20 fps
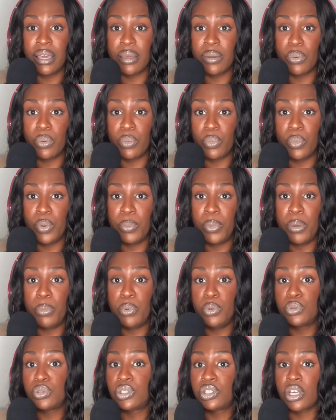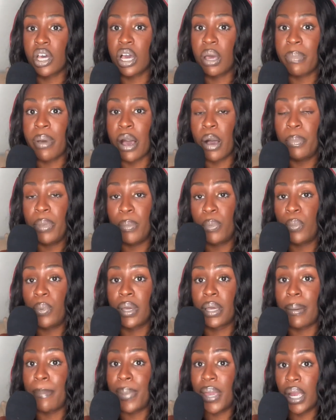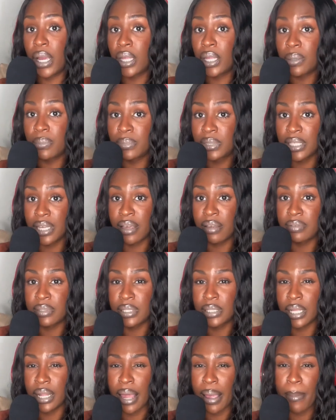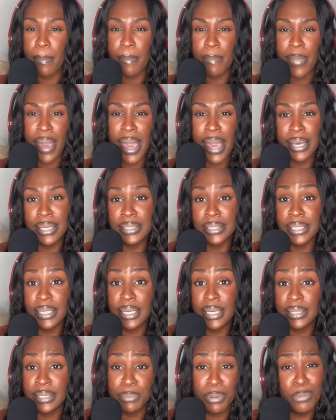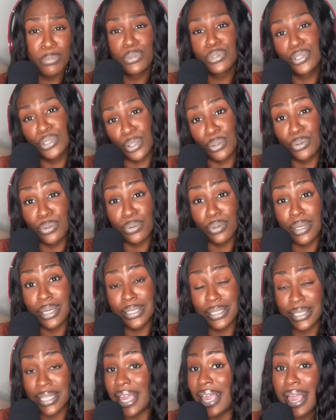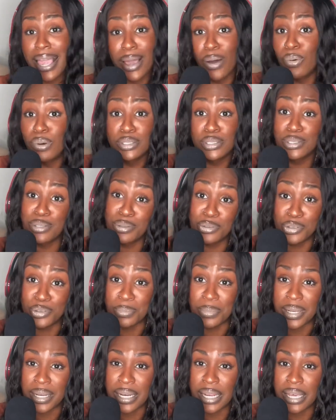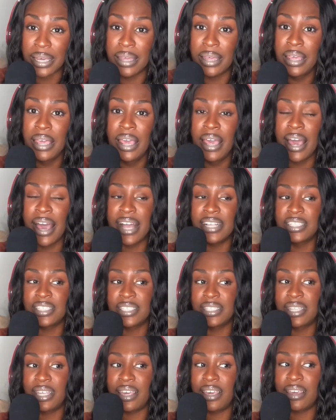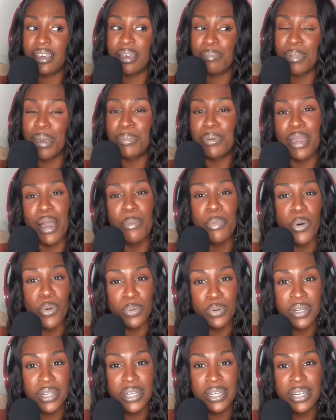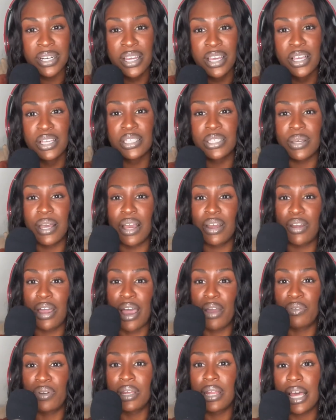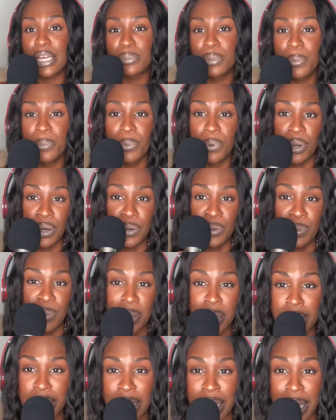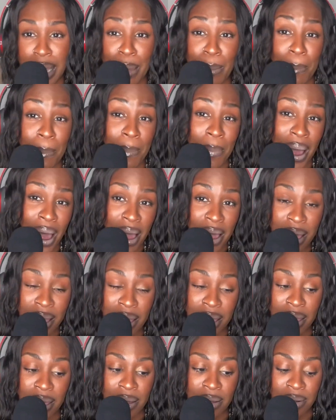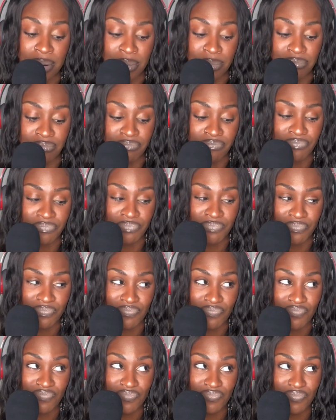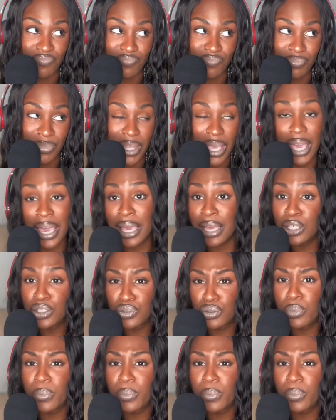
when people used to talk about people would compare themselves to like magazines. People still do this. on social media. I just think maybe I'm older, so I realize people are doing it in my age group a